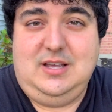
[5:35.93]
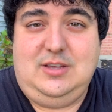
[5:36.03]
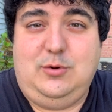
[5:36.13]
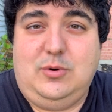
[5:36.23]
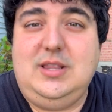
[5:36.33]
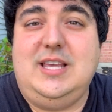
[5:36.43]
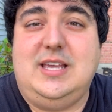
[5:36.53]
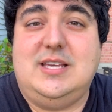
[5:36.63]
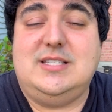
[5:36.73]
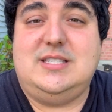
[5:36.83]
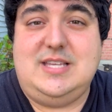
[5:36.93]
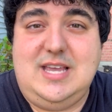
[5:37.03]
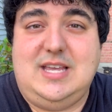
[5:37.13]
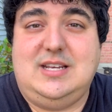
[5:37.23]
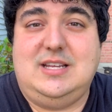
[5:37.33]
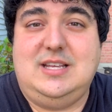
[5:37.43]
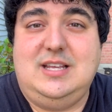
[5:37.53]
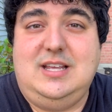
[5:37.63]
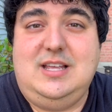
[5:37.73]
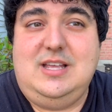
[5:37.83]
your link is seen
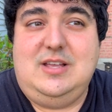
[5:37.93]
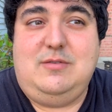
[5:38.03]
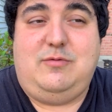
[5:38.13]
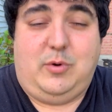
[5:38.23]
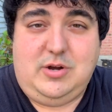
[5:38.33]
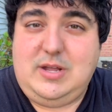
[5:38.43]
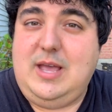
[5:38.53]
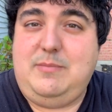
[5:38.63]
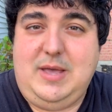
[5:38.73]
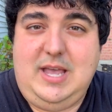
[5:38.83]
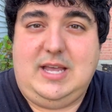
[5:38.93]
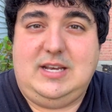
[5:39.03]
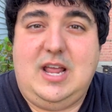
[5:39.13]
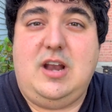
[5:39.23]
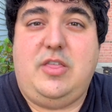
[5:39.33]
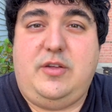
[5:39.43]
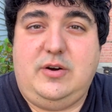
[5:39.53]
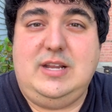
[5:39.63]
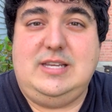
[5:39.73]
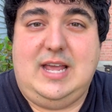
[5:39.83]
for your campaign in a
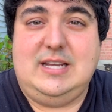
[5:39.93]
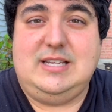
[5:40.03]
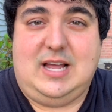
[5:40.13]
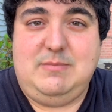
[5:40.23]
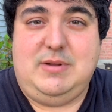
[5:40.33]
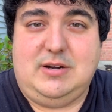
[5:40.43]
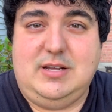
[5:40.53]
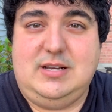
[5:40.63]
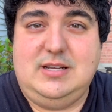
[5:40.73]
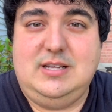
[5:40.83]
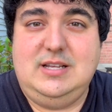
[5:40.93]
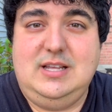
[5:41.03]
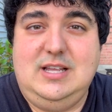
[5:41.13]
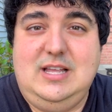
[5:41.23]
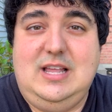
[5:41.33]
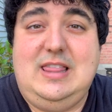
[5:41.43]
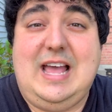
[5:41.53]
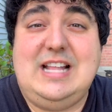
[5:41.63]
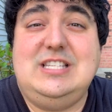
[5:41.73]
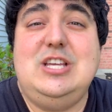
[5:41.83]
30-day time period.
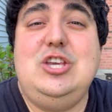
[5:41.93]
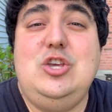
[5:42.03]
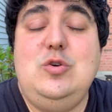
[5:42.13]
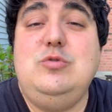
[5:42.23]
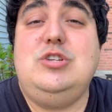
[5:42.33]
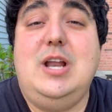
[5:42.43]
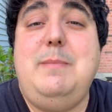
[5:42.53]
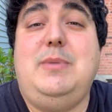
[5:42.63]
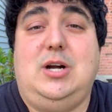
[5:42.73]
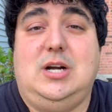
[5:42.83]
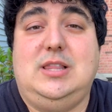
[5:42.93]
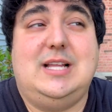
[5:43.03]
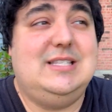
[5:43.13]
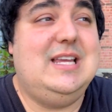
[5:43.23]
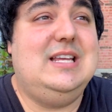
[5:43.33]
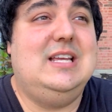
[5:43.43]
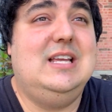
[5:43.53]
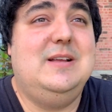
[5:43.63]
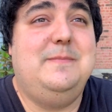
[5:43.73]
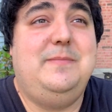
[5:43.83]
That's a huge number. That's like
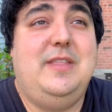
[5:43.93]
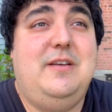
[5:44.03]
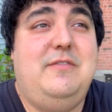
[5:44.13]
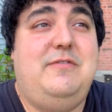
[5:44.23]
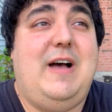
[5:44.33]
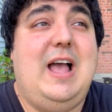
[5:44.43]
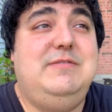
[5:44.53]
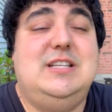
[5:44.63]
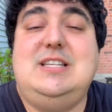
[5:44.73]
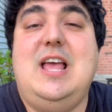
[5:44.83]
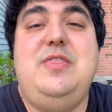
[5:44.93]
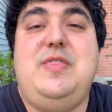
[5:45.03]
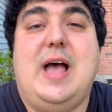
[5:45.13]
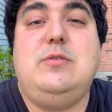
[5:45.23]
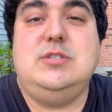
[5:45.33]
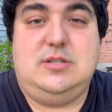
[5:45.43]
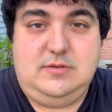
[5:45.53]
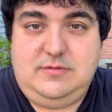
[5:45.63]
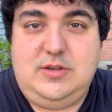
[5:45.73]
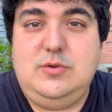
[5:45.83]
5 to 10,000
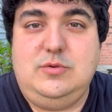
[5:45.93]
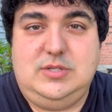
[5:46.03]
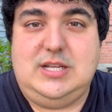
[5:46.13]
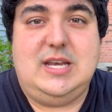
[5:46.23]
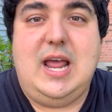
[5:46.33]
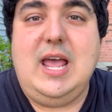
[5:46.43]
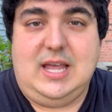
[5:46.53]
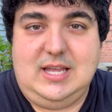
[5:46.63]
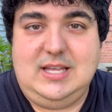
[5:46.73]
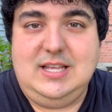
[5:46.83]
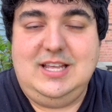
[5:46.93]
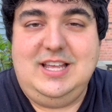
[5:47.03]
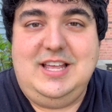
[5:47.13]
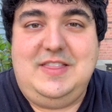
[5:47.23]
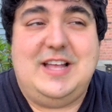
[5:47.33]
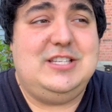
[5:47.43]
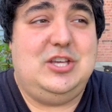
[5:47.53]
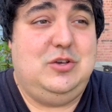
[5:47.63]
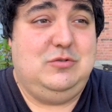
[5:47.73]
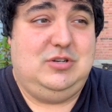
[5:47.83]
views a day. That's a
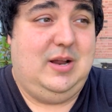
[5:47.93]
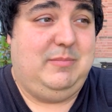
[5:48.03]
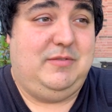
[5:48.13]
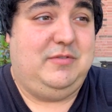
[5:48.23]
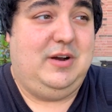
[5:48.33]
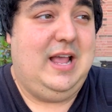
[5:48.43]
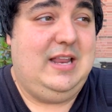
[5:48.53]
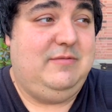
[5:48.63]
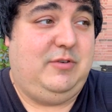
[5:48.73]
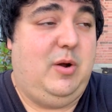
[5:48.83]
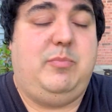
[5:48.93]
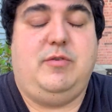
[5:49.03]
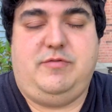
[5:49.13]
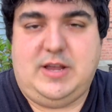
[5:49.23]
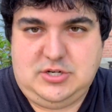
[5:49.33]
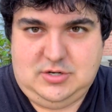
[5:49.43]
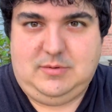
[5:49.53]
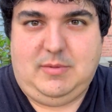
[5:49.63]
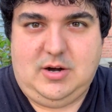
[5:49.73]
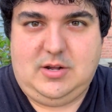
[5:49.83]
huge number for a professional
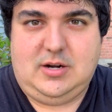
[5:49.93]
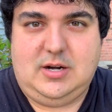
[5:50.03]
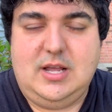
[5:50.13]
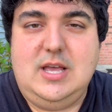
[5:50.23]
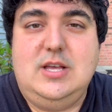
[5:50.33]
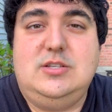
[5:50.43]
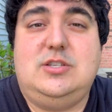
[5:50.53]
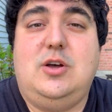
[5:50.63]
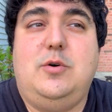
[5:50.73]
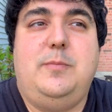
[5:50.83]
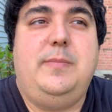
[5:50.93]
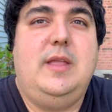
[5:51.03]
marketer. So